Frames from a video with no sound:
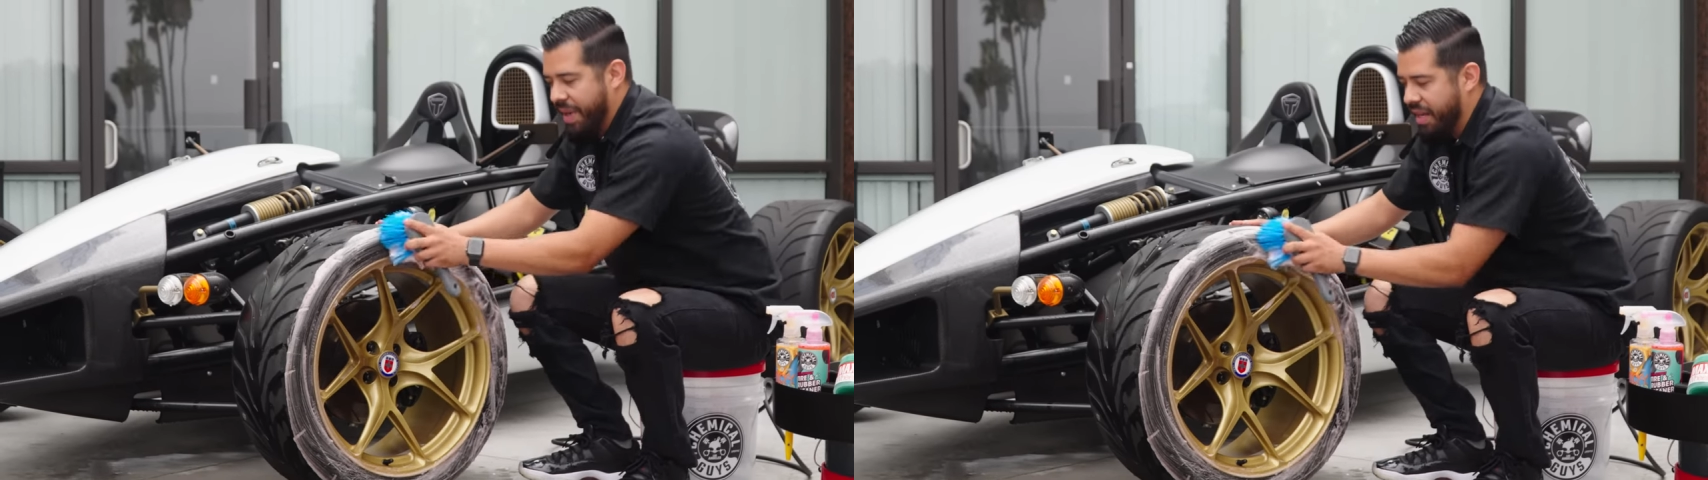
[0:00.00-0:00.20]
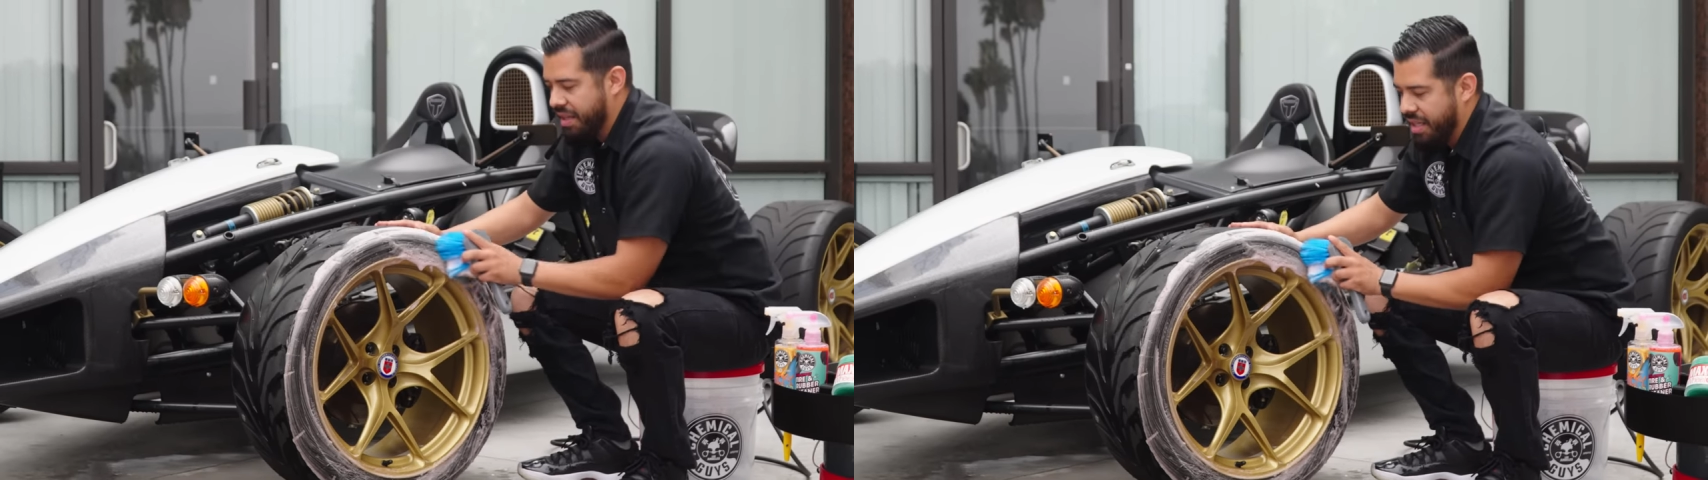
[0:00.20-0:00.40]

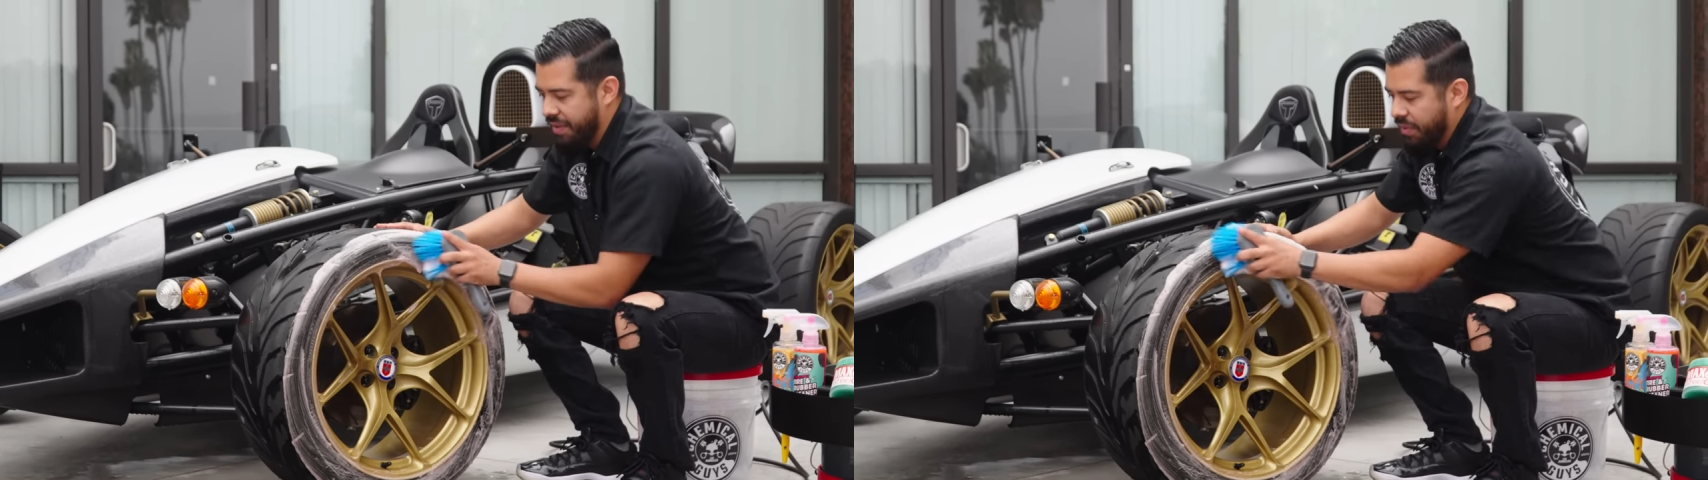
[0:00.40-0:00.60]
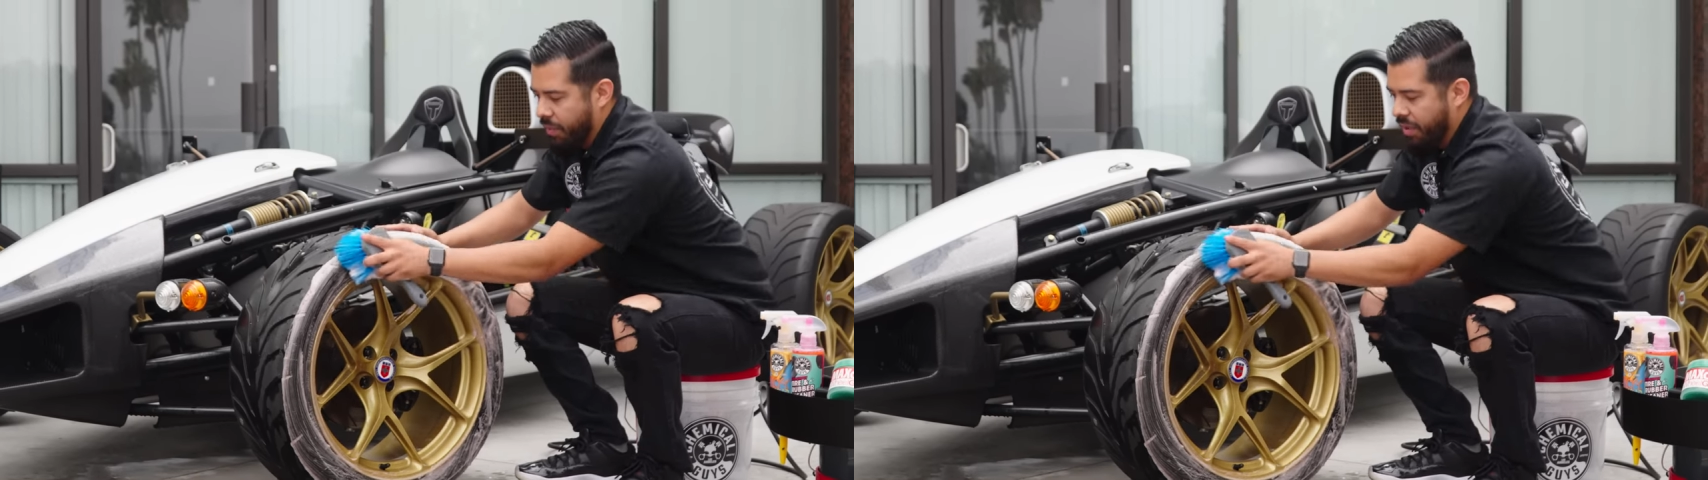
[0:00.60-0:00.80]
better than
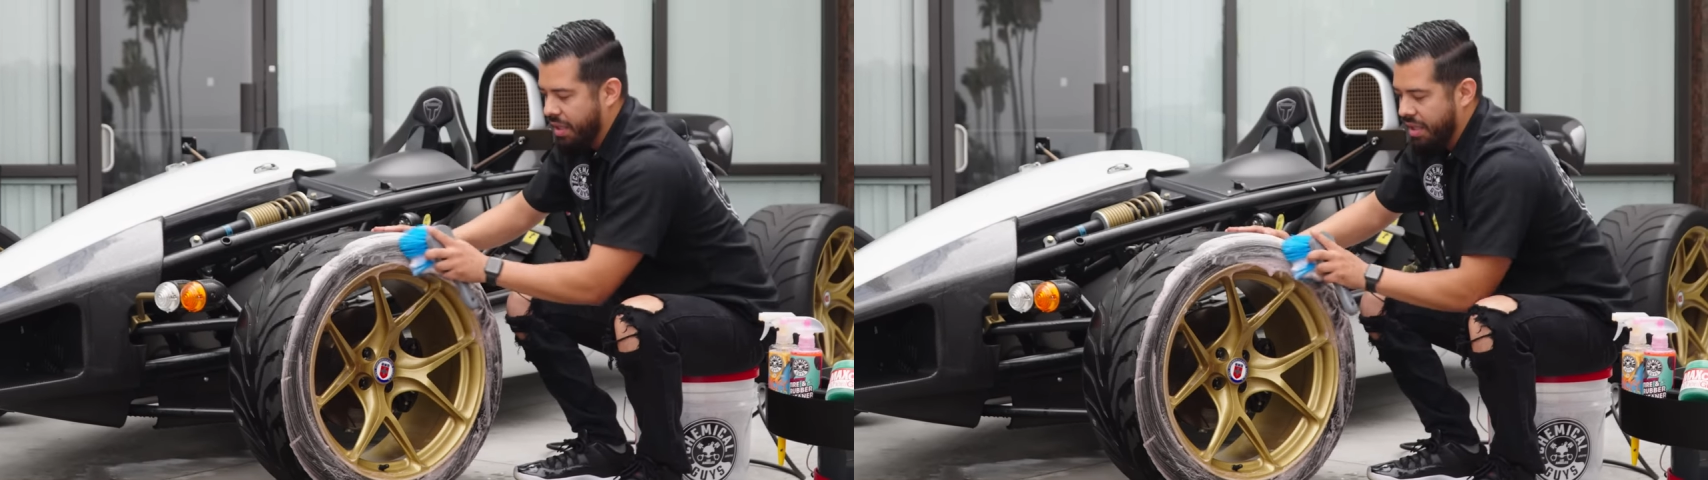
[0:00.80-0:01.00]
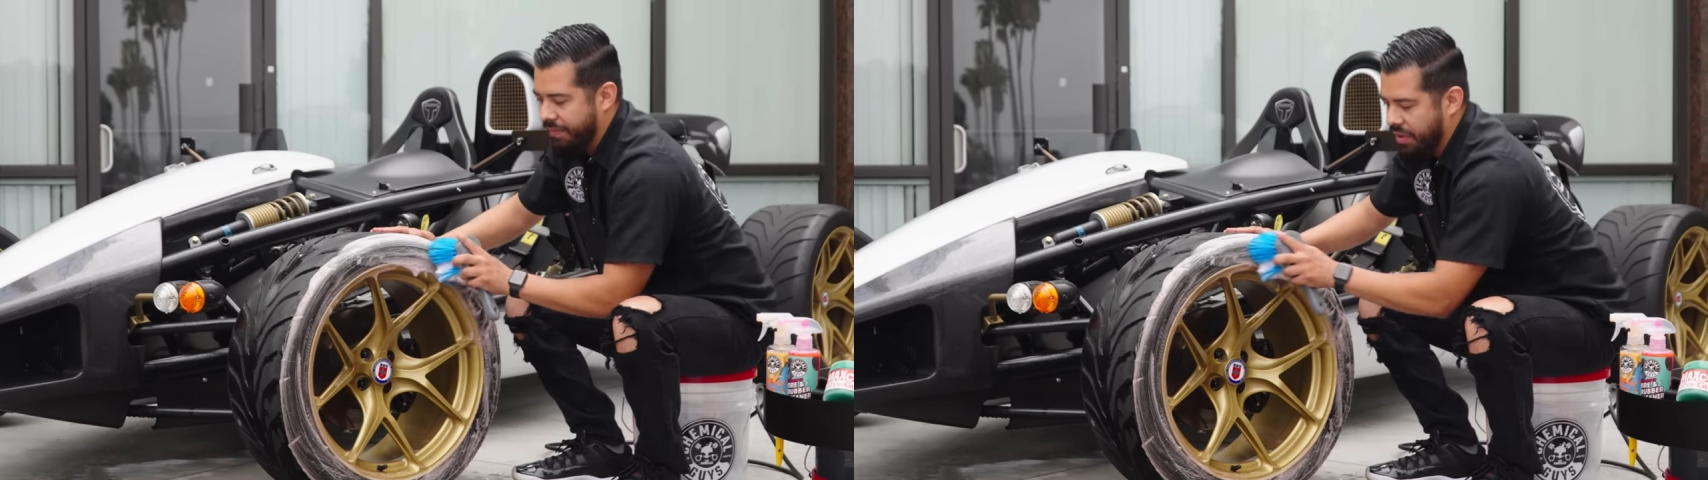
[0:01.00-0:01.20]
if you
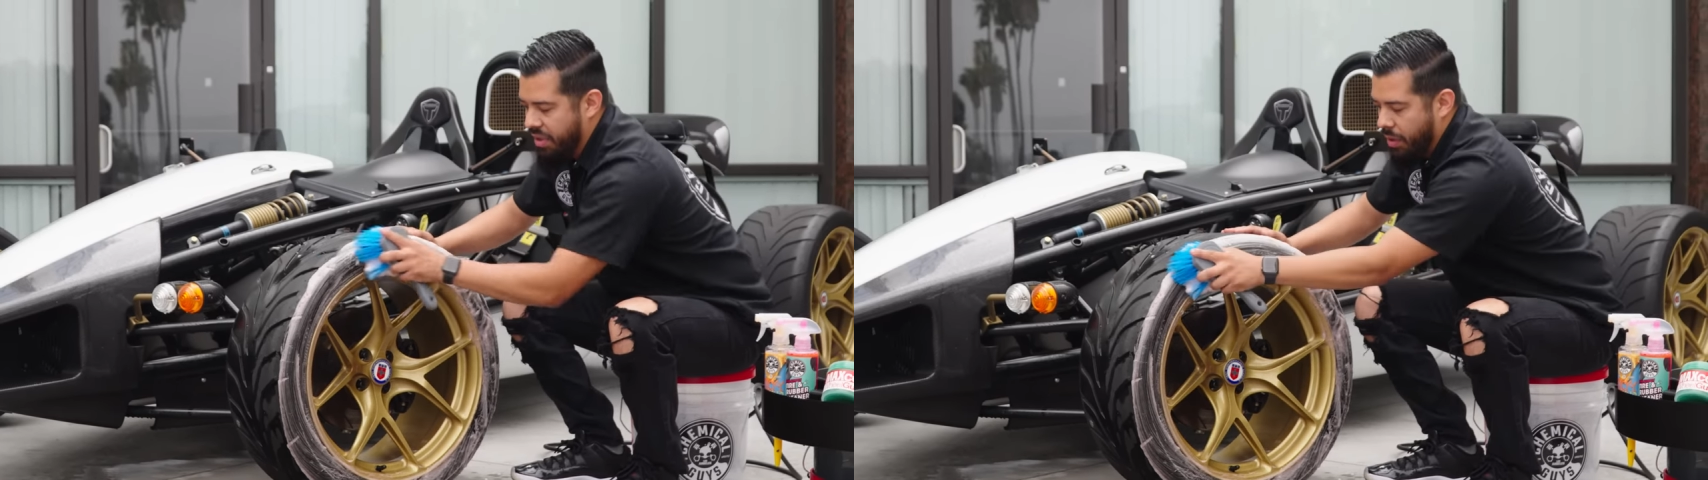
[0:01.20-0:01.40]
would if you